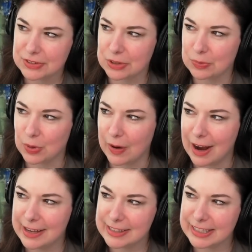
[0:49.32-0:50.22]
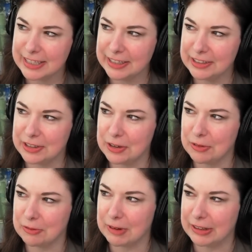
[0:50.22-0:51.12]
surprising, you
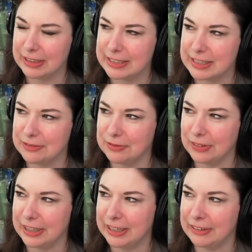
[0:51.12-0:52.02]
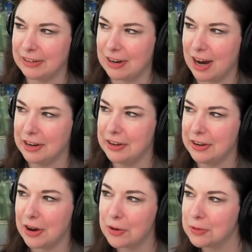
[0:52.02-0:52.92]
know, relatively
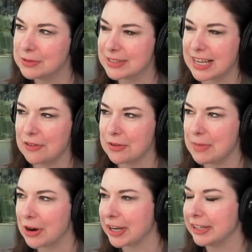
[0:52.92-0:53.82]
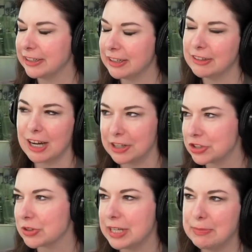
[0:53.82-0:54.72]
unknown South American
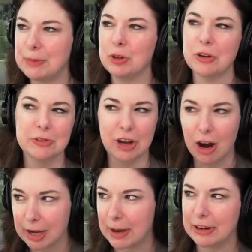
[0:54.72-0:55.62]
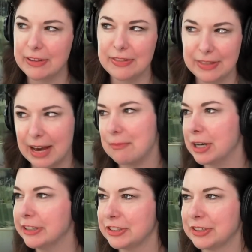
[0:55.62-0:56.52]
country. Yes, People small. don't talk about it that
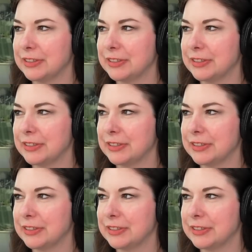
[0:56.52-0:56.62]
much.